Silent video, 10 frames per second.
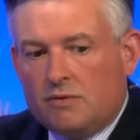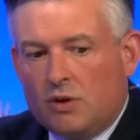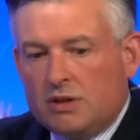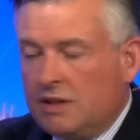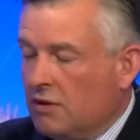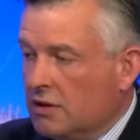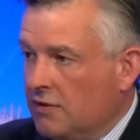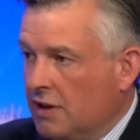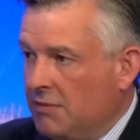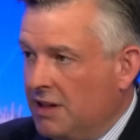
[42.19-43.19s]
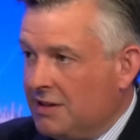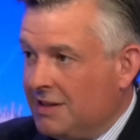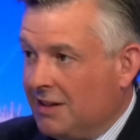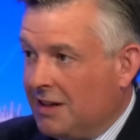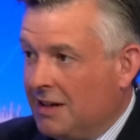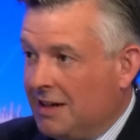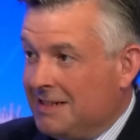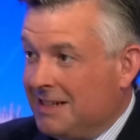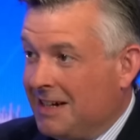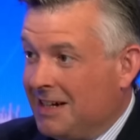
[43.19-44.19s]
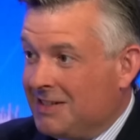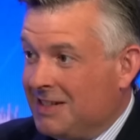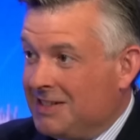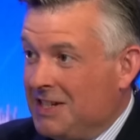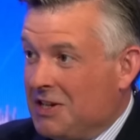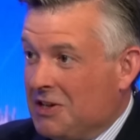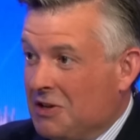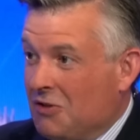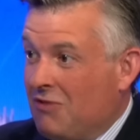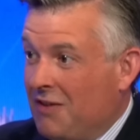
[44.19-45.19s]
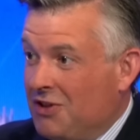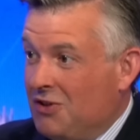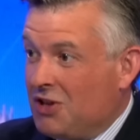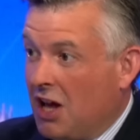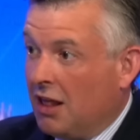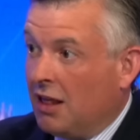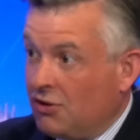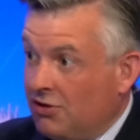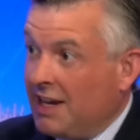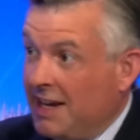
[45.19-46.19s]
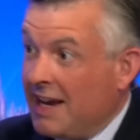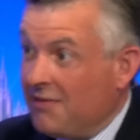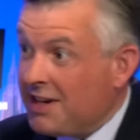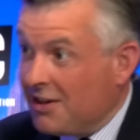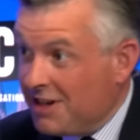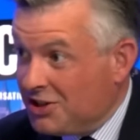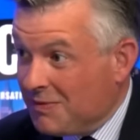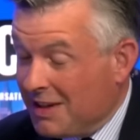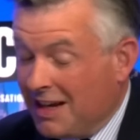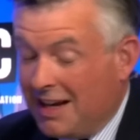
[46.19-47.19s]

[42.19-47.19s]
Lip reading: 40, 45 minutes until I had to seek refuge literally in a vicarage,